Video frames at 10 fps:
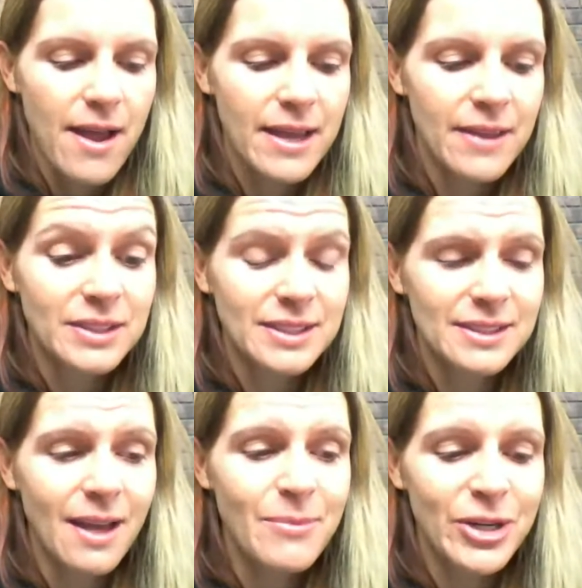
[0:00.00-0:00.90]
in the
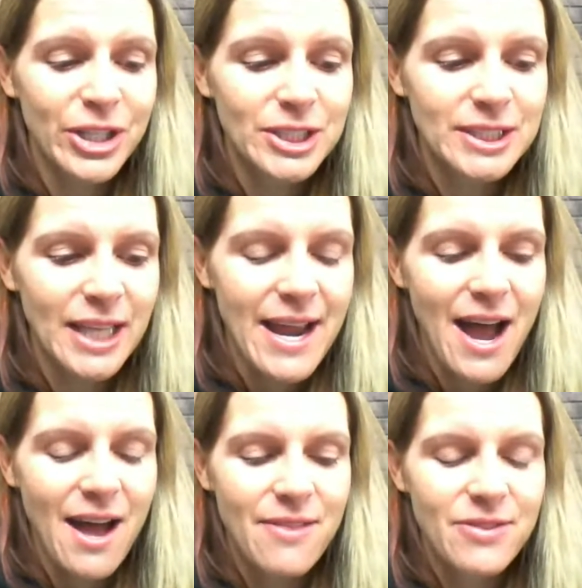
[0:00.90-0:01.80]
summers, I
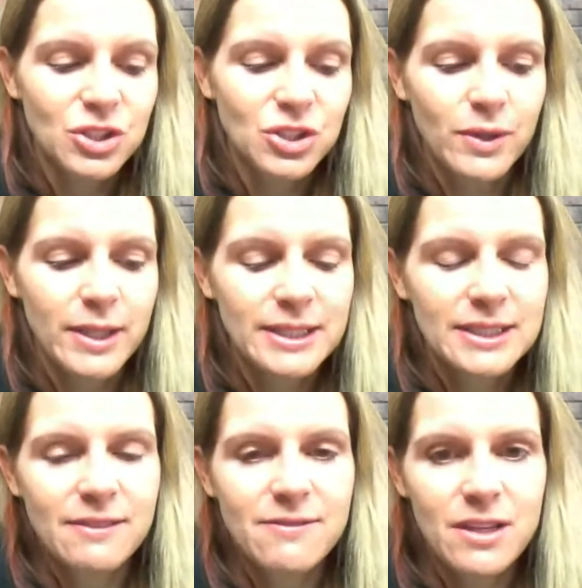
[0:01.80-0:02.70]
had the choice
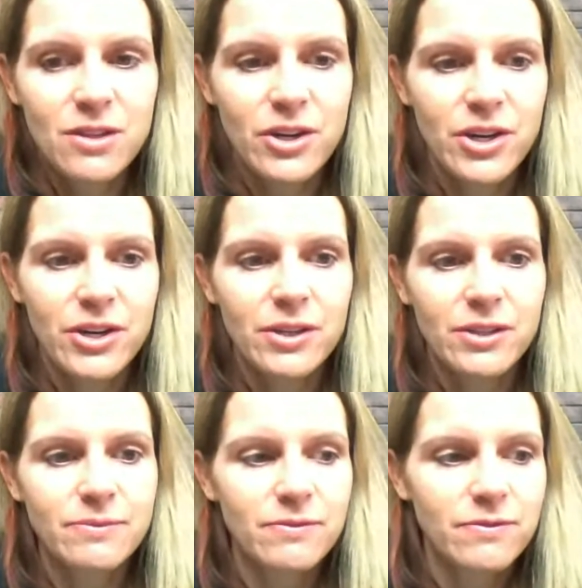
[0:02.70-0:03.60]
of either
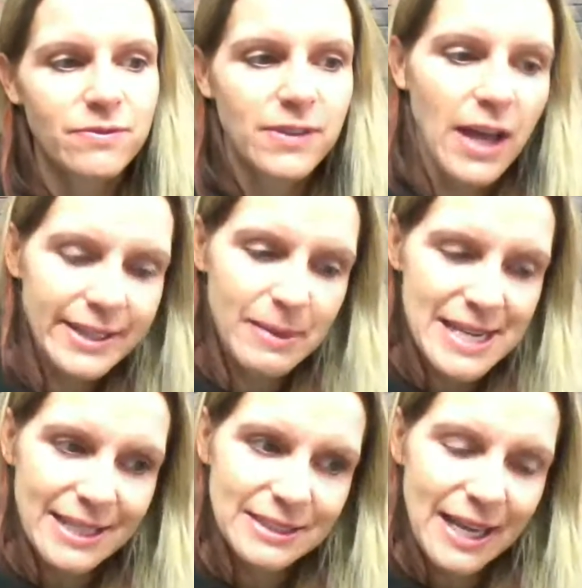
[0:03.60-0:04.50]
flying to
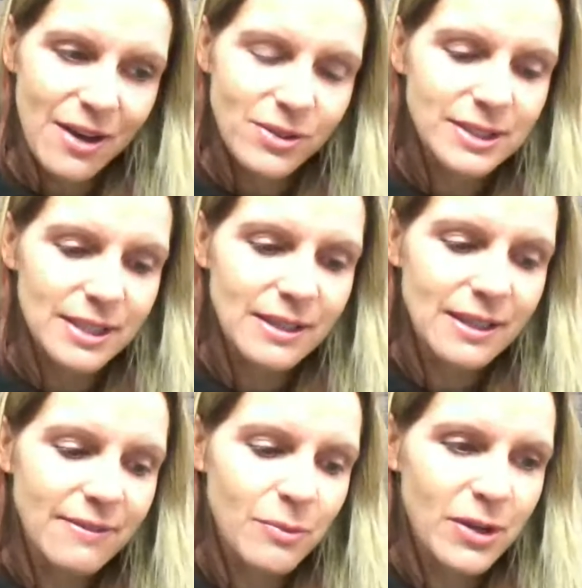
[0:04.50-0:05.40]
my dad's house
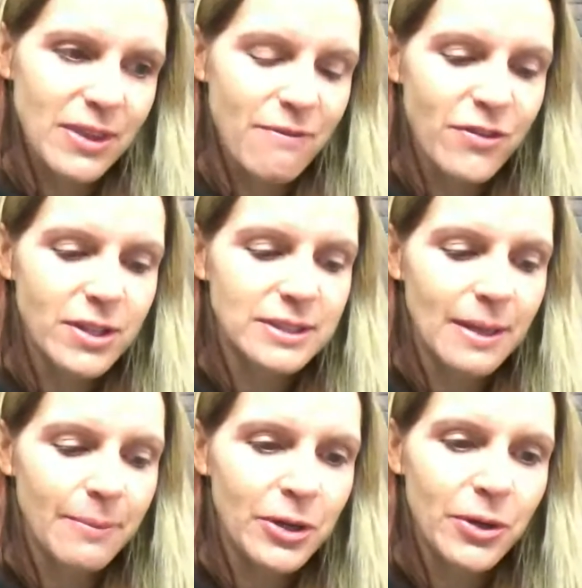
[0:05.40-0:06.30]
living with him for the
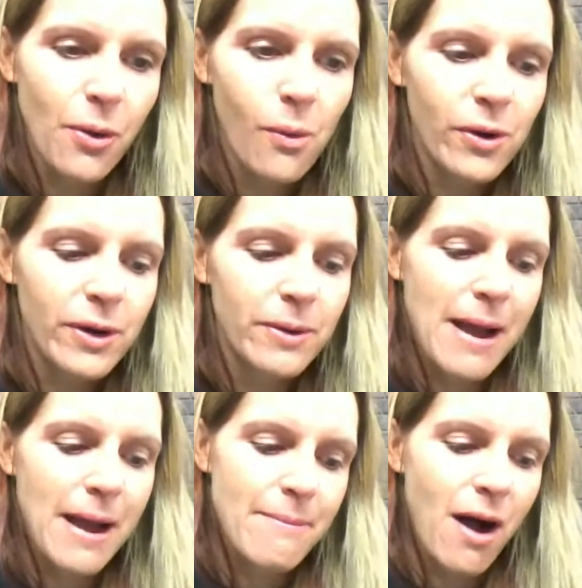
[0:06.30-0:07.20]
summer, or
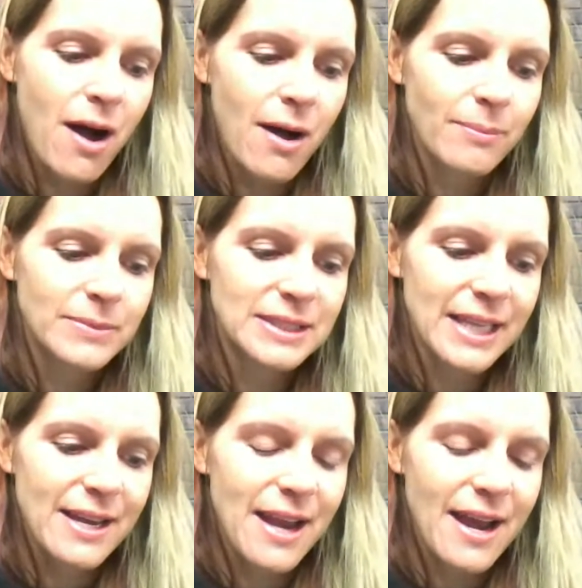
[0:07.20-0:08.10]
my mom
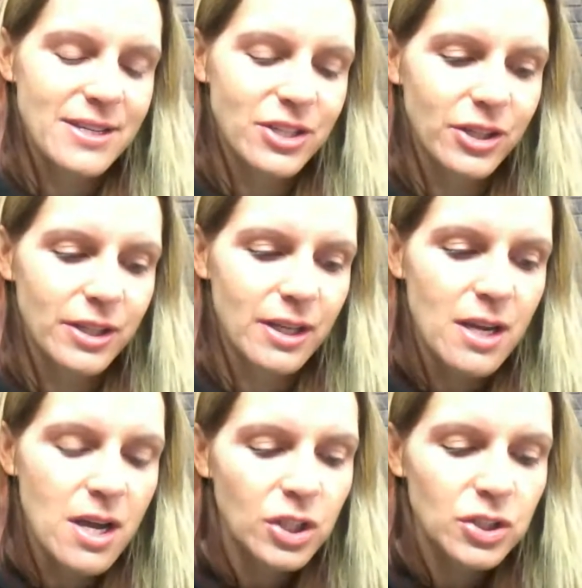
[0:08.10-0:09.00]
said I could
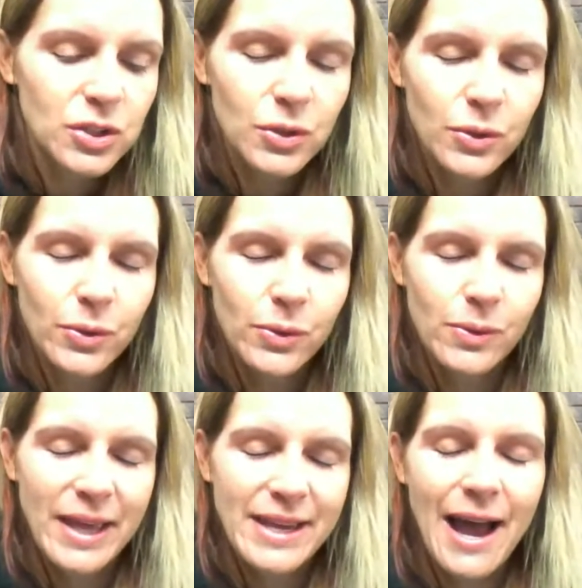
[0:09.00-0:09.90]
do
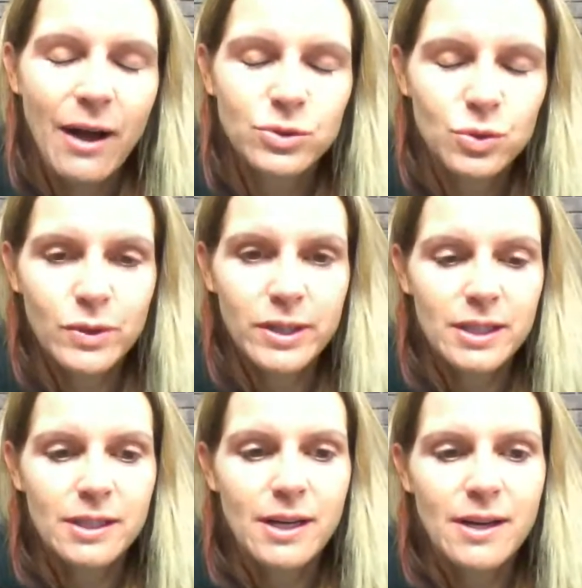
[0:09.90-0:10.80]
like
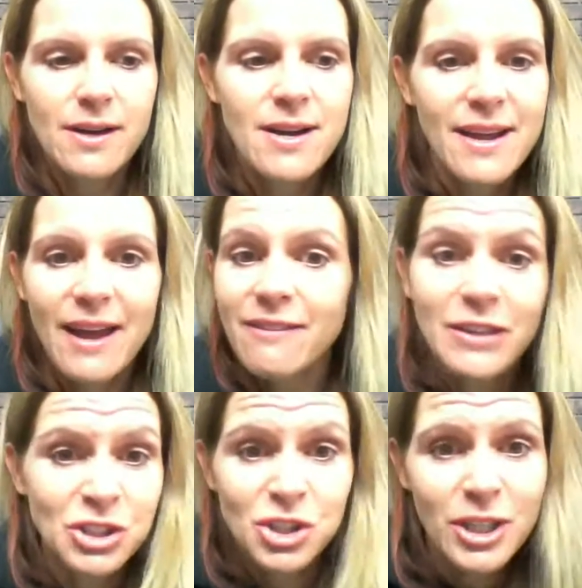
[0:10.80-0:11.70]
outdoor
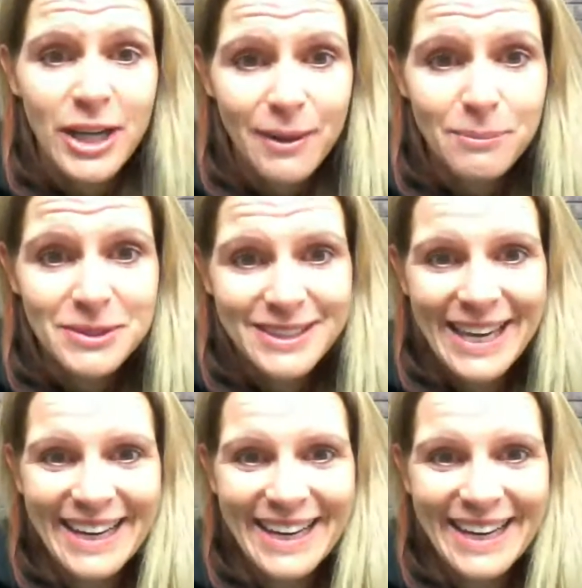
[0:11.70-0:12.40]
adventure camps.